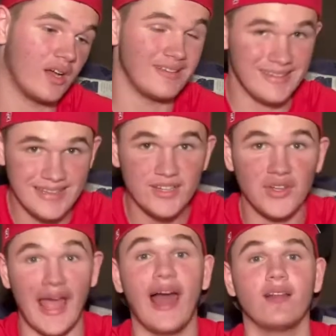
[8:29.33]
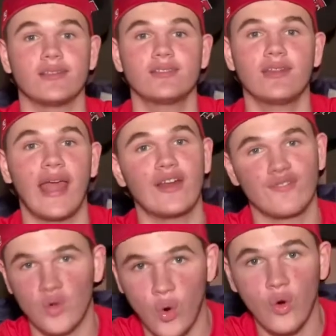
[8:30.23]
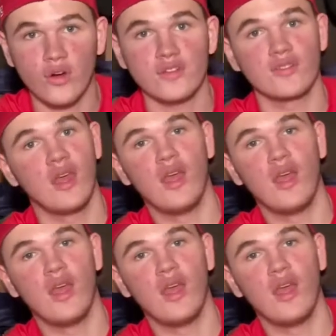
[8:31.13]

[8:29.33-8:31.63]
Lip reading: Neil Allen, and of course,